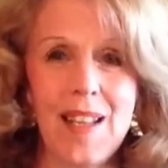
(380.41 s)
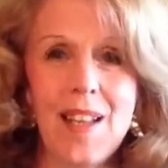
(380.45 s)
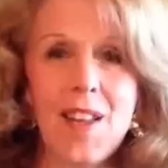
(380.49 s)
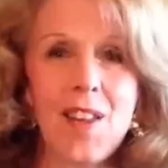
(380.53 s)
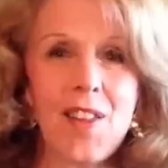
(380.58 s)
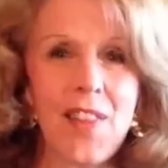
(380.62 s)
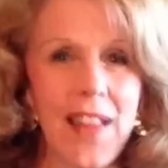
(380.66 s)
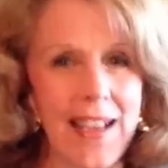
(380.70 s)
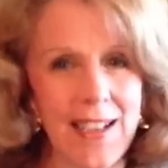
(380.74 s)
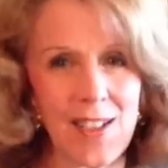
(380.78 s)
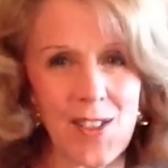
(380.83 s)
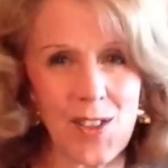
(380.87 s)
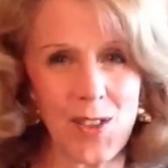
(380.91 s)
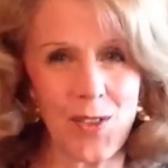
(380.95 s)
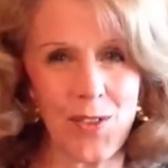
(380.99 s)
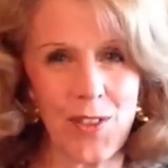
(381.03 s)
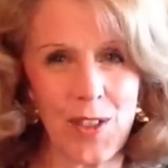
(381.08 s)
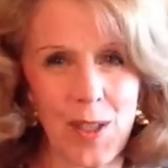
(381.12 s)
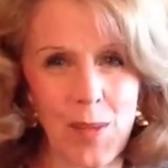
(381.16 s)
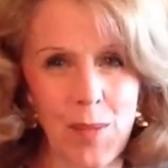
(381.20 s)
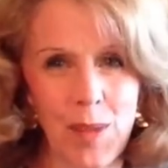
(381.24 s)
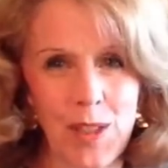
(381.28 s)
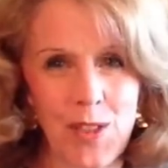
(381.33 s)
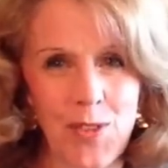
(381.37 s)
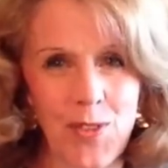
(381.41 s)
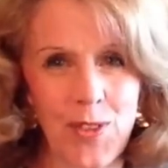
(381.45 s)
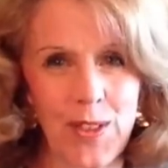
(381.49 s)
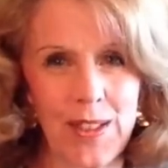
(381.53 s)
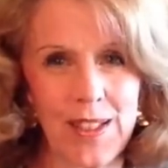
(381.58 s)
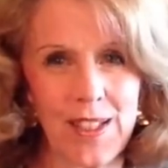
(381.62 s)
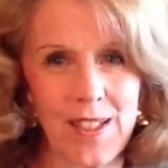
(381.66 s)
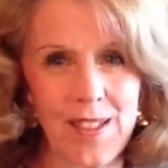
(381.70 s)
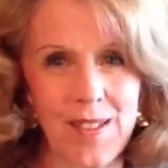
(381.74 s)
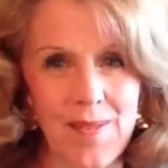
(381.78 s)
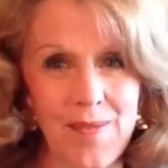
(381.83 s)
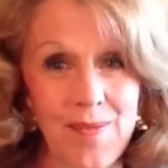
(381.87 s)
Thanks so very much for
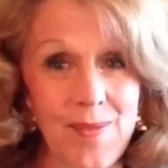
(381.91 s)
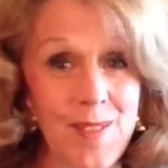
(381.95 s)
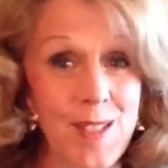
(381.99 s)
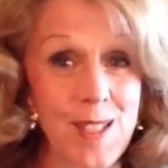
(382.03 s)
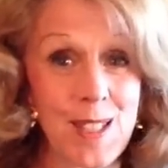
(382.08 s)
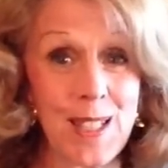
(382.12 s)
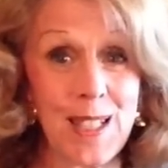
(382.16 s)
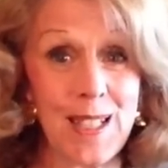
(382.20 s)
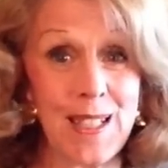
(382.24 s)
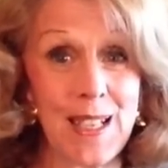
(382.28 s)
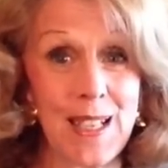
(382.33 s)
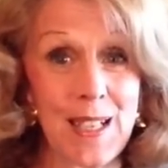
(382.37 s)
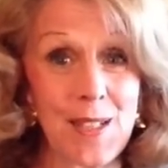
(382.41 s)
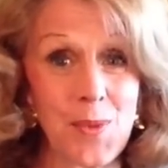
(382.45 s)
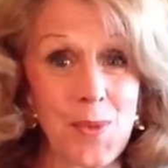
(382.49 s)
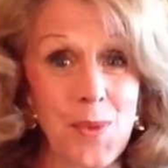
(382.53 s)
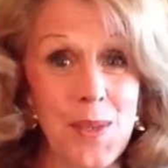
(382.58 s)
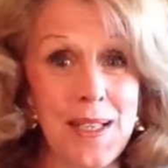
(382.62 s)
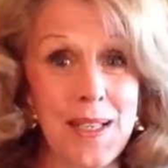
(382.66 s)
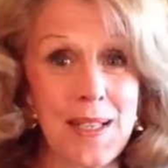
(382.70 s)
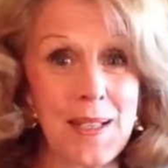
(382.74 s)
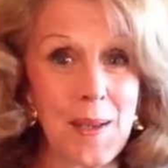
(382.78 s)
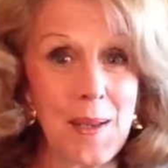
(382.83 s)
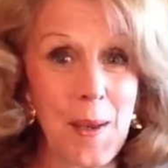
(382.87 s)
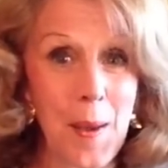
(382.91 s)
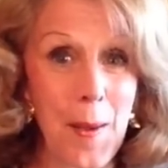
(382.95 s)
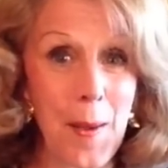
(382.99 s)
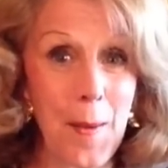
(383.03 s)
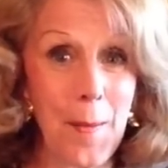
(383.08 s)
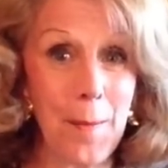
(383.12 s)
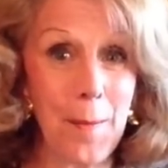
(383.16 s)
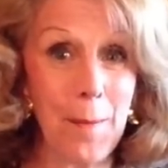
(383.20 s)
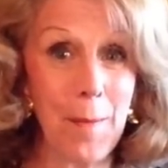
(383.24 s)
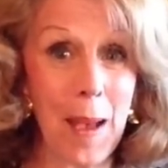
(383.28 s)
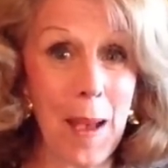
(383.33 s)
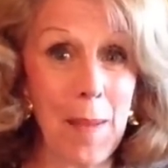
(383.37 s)
listening. See you next week.
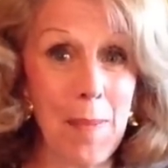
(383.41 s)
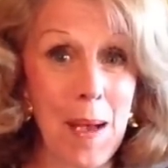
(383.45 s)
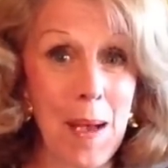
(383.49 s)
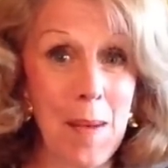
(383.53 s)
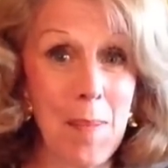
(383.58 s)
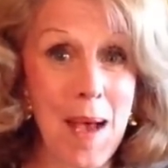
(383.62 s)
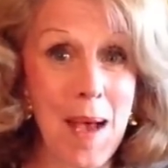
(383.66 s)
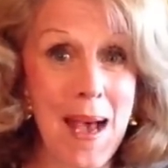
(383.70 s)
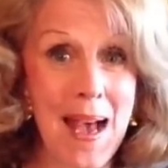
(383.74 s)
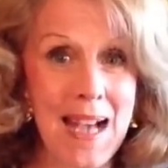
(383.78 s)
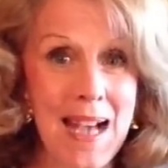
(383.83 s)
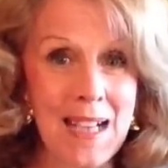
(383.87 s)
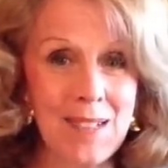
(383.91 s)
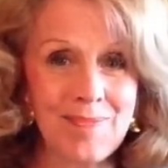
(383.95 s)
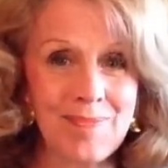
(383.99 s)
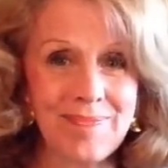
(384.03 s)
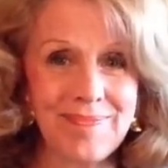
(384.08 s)
Bye, bye, bye.